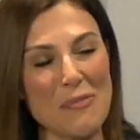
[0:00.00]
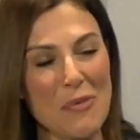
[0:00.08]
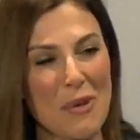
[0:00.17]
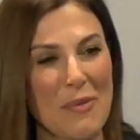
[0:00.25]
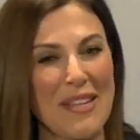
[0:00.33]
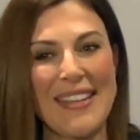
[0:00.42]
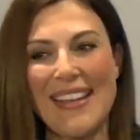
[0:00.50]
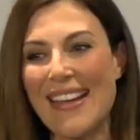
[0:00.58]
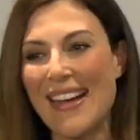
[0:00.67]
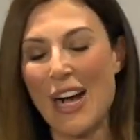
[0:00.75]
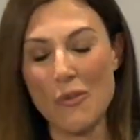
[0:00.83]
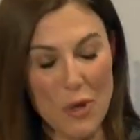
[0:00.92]
woman,
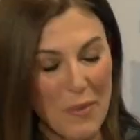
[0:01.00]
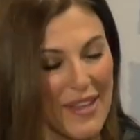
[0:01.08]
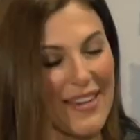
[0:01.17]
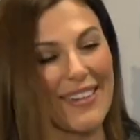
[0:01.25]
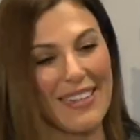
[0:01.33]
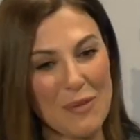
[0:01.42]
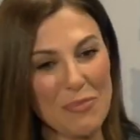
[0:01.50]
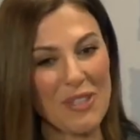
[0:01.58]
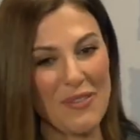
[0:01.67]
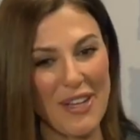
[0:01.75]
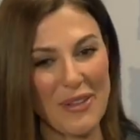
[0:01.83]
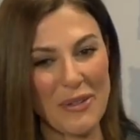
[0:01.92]
and a couple
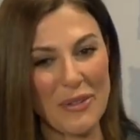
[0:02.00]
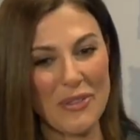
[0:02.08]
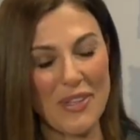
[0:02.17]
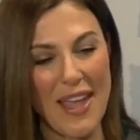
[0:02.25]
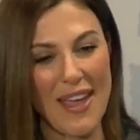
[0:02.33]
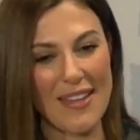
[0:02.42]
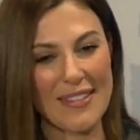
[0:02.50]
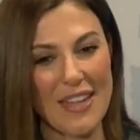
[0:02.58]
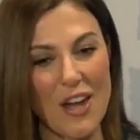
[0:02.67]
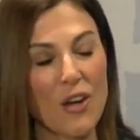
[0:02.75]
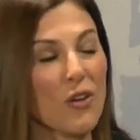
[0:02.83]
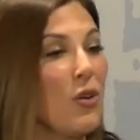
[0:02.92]
of others. And
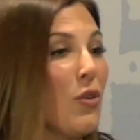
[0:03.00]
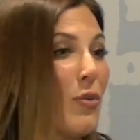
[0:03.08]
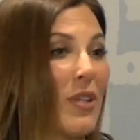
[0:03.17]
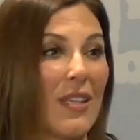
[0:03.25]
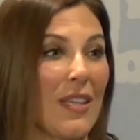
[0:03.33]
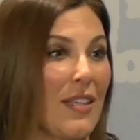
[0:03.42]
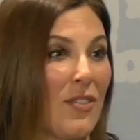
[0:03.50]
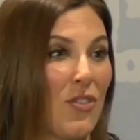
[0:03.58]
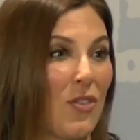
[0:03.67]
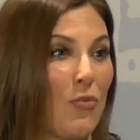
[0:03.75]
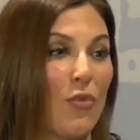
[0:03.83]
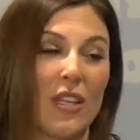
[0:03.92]
our goal really is
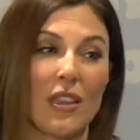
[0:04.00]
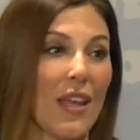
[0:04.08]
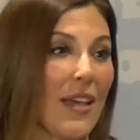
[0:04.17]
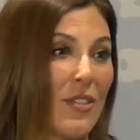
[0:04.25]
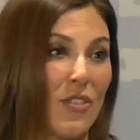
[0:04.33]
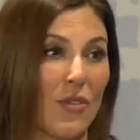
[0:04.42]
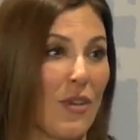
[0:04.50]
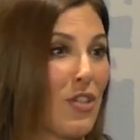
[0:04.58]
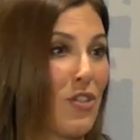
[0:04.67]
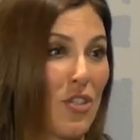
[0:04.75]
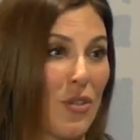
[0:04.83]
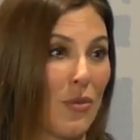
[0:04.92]
to bring light to
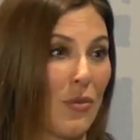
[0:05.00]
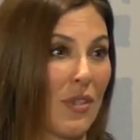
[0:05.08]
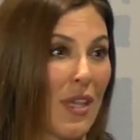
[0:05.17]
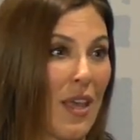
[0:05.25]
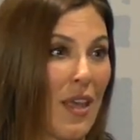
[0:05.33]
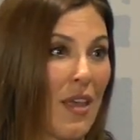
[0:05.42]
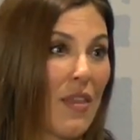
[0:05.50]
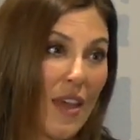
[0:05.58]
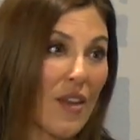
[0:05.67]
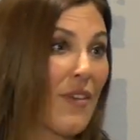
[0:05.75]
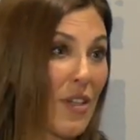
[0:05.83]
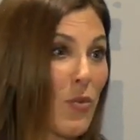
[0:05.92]
issues
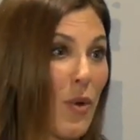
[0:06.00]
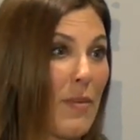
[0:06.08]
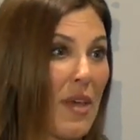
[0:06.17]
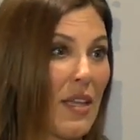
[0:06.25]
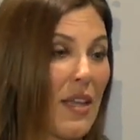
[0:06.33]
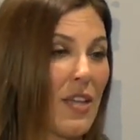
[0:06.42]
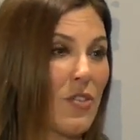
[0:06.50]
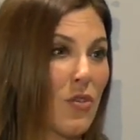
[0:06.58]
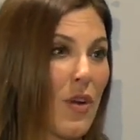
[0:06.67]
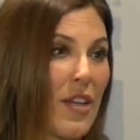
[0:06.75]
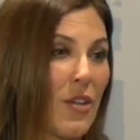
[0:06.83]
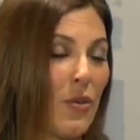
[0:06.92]
that affect women and
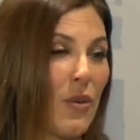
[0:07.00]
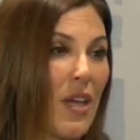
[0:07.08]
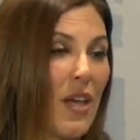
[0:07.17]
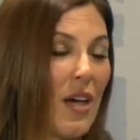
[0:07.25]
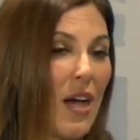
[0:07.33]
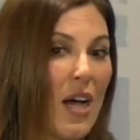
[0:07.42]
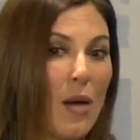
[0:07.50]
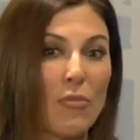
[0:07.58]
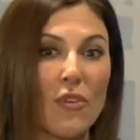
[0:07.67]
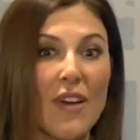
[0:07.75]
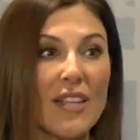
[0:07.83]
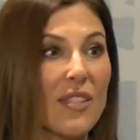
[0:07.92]
try to
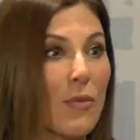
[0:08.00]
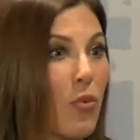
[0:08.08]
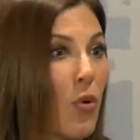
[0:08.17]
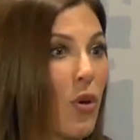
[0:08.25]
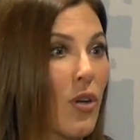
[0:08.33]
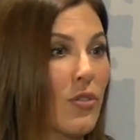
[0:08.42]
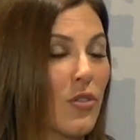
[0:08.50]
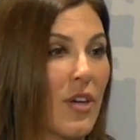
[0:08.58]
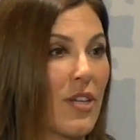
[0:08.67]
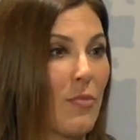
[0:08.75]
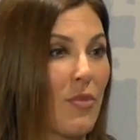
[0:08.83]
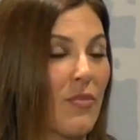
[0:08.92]
provide support,
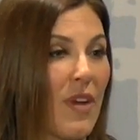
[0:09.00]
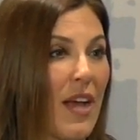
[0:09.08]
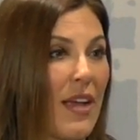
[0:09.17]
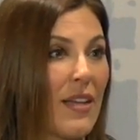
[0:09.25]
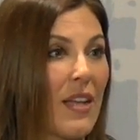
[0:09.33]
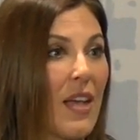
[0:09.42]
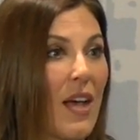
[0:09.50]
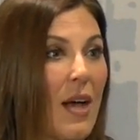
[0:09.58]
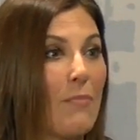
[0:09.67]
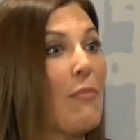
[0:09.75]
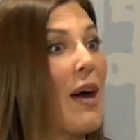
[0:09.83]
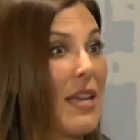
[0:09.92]
try to provide
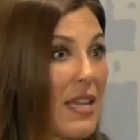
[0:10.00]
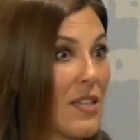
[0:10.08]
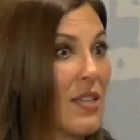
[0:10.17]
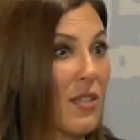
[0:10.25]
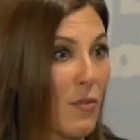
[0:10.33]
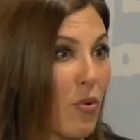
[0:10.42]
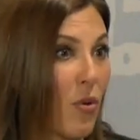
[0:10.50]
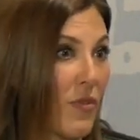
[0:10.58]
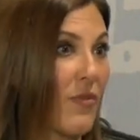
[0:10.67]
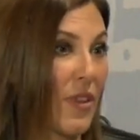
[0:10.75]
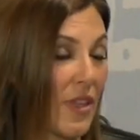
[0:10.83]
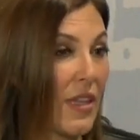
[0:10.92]
money to
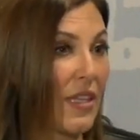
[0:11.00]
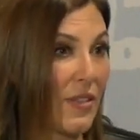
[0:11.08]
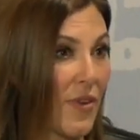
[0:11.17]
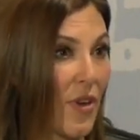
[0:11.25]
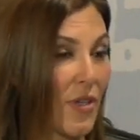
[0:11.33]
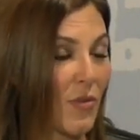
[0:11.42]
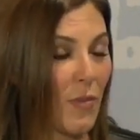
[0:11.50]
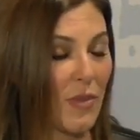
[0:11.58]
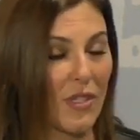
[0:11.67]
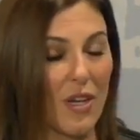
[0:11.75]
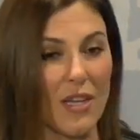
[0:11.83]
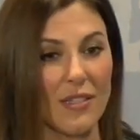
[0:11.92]
support these various
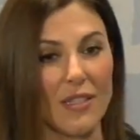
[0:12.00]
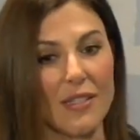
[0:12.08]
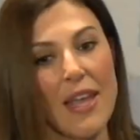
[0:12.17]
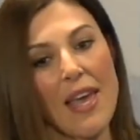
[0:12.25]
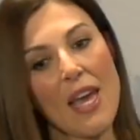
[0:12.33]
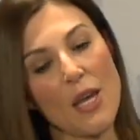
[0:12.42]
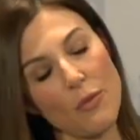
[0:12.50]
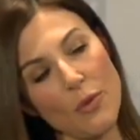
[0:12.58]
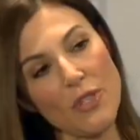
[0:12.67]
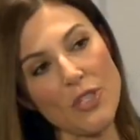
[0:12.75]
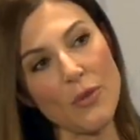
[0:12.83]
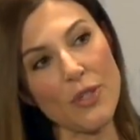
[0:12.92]
women's causes. And what
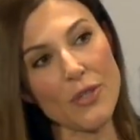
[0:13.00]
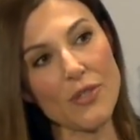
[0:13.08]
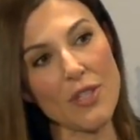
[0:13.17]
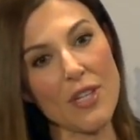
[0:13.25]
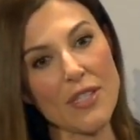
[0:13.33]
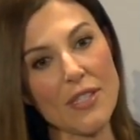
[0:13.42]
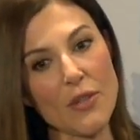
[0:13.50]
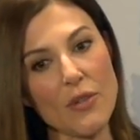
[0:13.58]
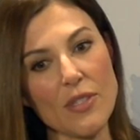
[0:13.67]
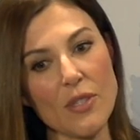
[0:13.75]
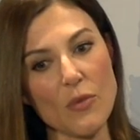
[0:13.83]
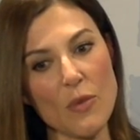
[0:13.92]
we do in our salon
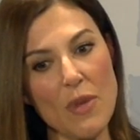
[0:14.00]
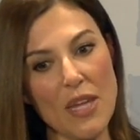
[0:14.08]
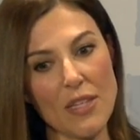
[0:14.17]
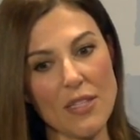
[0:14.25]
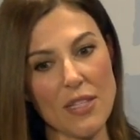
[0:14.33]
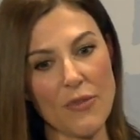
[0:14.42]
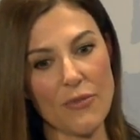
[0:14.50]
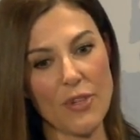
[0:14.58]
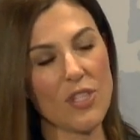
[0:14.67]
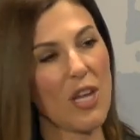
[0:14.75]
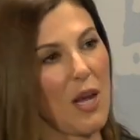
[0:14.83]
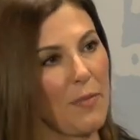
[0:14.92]
series is we pick a
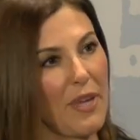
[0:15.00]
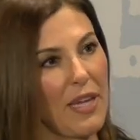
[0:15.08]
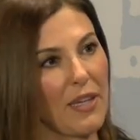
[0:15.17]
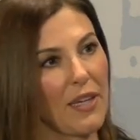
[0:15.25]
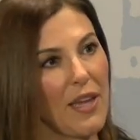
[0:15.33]
different topic